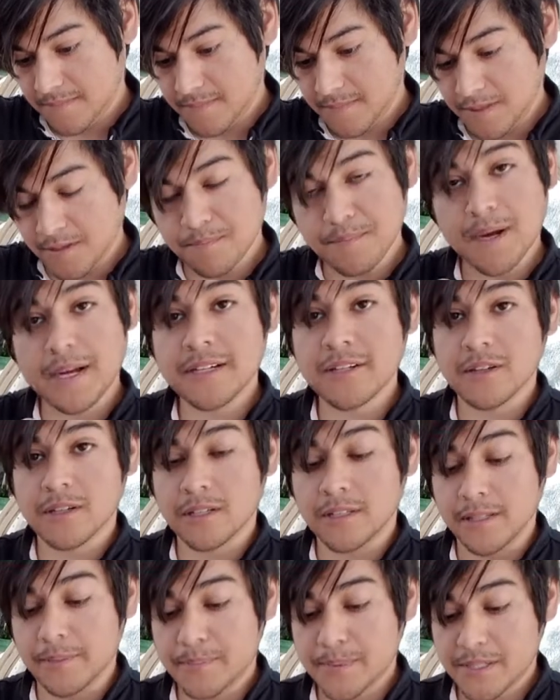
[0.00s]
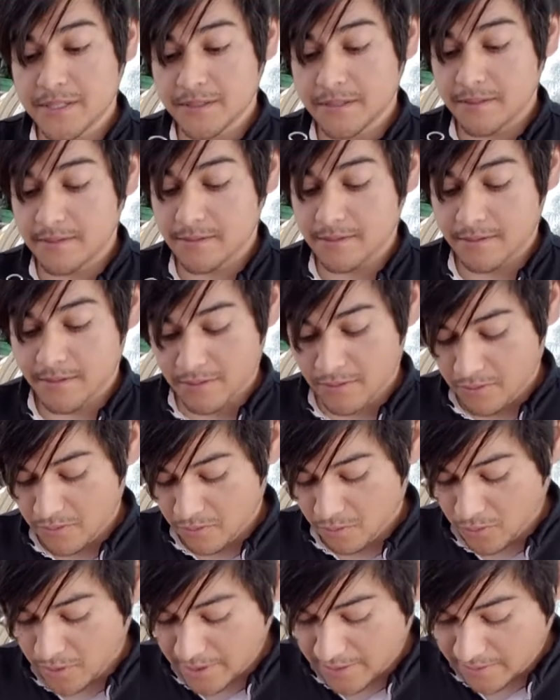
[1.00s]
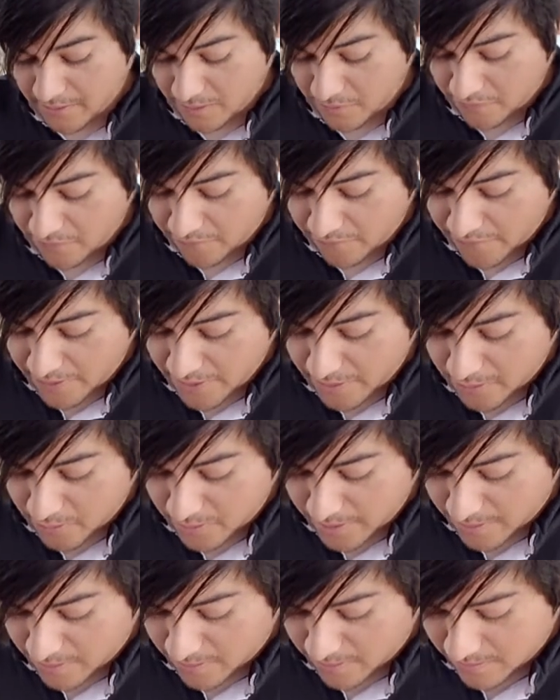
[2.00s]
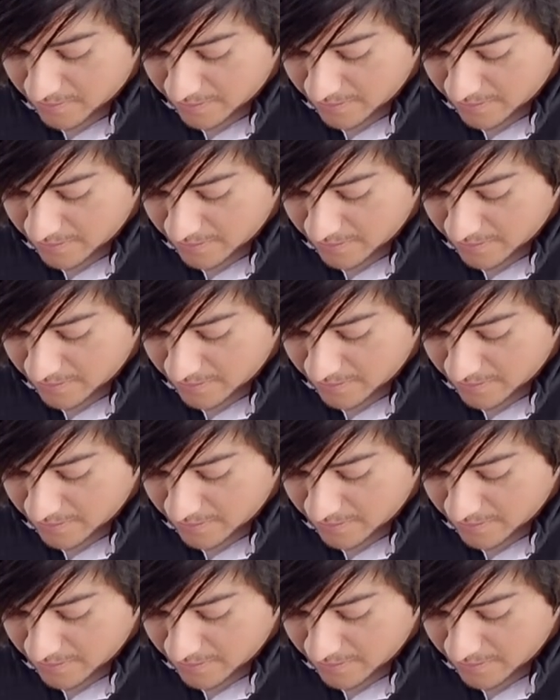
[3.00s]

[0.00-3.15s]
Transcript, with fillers: The binder clips work very well.